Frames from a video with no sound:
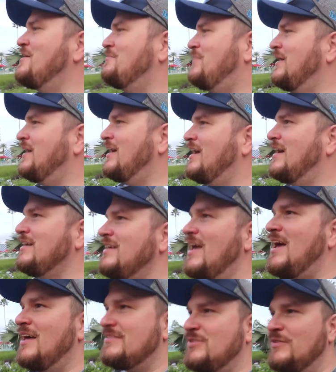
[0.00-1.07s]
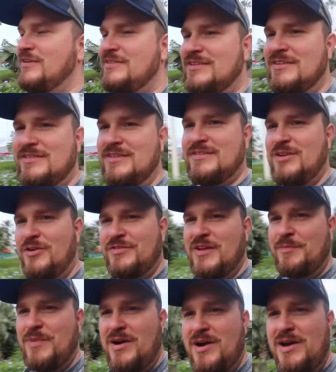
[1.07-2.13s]
But yeah, so this is the Surf's
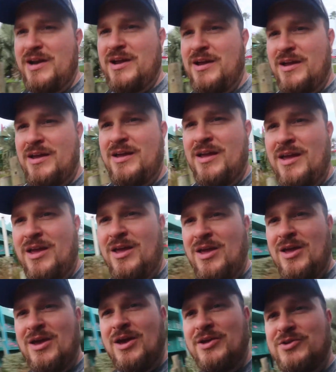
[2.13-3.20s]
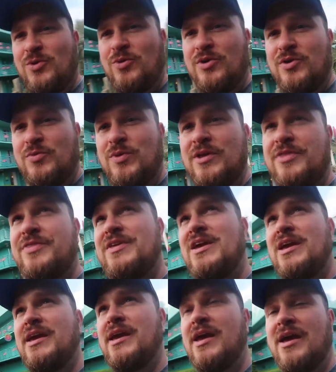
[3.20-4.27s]
Up area, adorned with
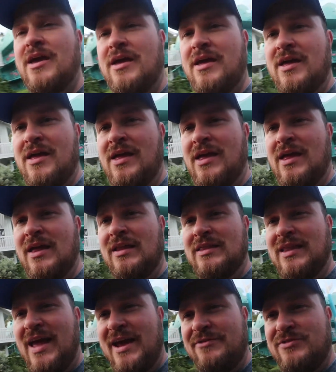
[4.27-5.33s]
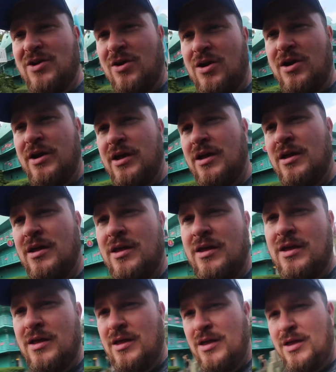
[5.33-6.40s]
the lifeguard
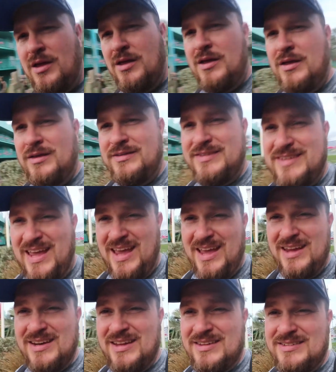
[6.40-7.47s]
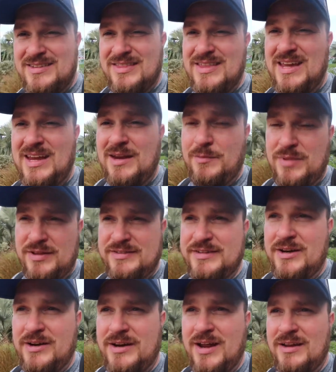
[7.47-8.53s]
stand themed
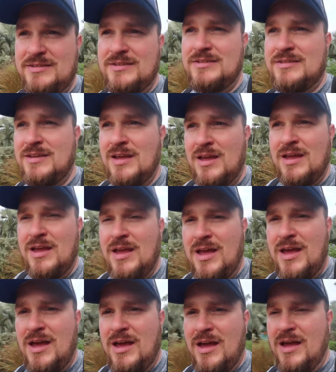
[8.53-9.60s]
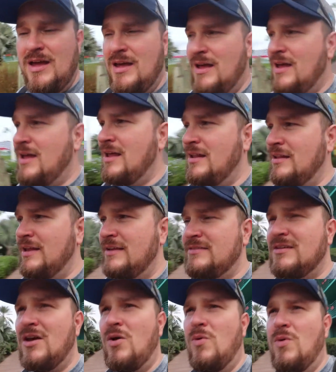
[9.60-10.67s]
staircases.
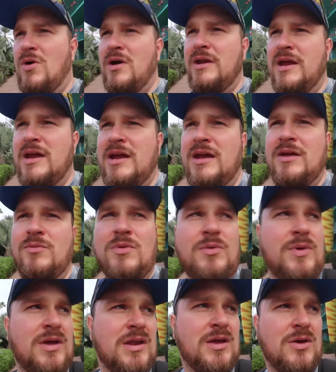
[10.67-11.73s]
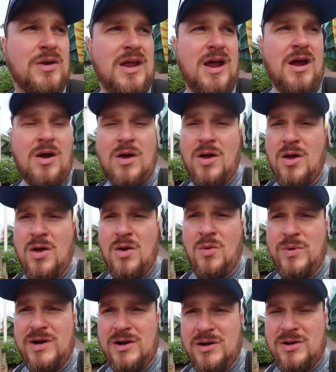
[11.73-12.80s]
Let's go on, and where are we gonna go now?
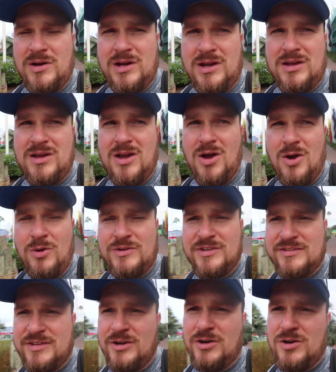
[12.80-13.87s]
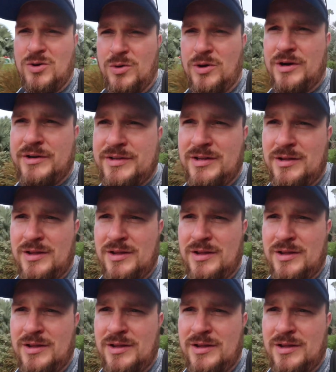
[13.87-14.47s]
We are gonna go to Center Court,